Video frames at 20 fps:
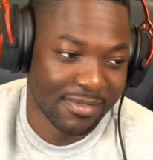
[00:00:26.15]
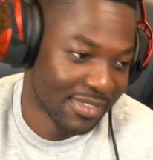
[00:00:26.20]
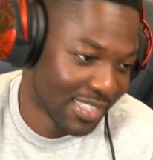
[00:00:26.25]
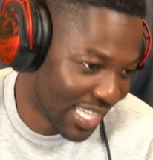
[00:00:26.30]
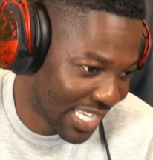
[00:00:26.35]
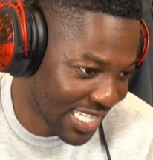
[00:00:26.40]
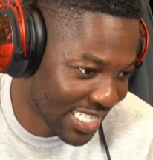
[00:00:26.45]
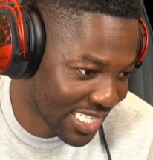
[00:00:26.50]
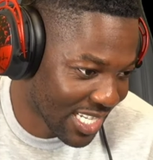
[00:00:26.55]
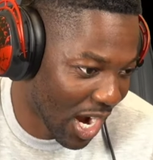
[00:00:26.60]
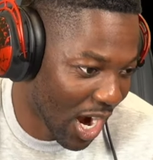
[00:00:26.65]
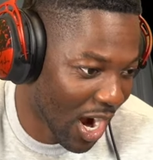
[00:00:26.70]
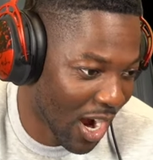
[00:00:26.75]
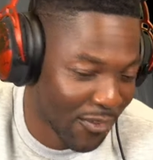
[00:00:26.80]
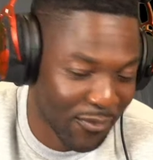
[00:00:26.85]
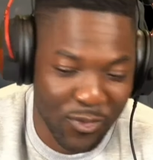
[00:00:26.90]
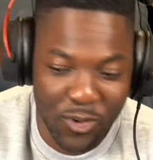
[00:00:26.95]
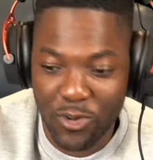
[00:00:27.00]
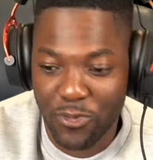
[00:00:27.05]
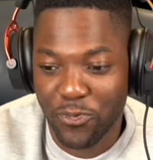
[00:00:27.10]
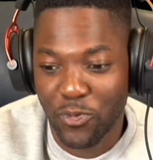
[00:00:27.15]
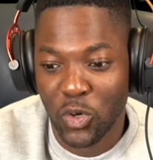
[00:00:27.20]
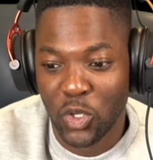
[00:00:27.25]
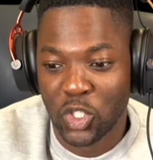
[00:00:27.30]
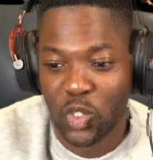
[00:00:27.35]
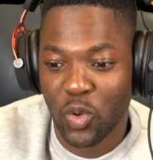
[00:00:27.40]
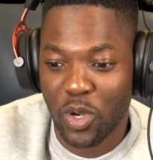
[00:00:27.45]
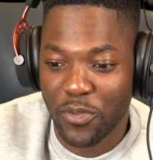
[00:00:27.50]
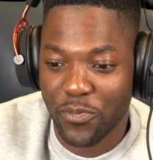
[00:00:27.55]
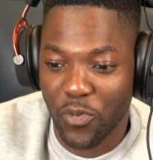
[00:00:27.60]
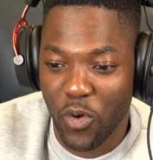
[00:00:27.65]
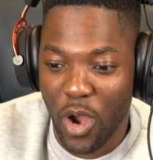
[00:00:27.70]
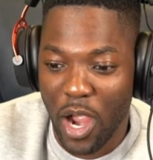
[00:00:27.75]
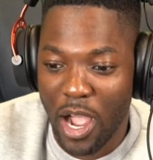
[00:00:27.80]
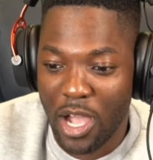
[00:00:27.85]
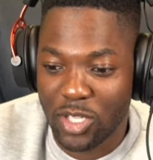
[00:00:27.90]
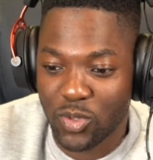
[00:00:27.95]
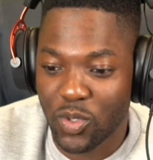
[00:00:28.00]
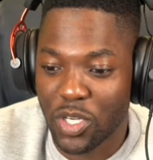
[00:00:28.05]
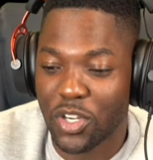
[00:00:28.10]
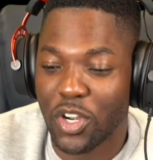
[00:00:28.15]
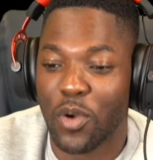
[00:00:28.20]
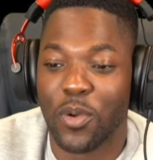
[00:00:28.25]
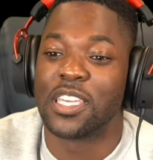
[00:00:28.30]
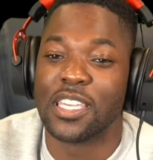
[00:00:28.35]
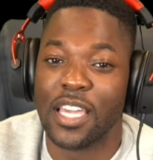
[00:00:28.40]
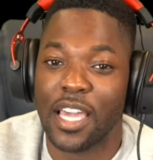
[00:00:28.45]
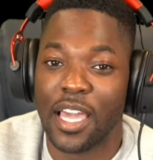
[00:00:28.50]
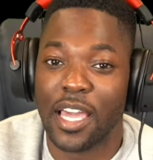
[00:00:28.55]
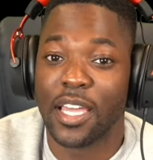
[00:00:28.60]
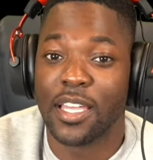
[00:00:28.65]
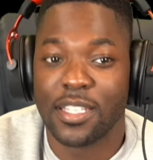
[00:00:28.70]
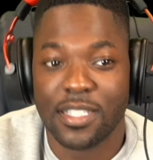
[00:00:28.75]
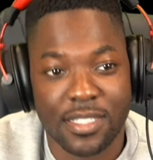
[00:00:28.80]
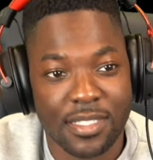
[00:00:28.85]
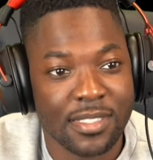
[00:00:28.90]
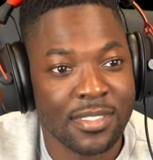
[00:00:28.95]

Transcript: He's gone for a full 24 hours. We don't know where the fuck he is.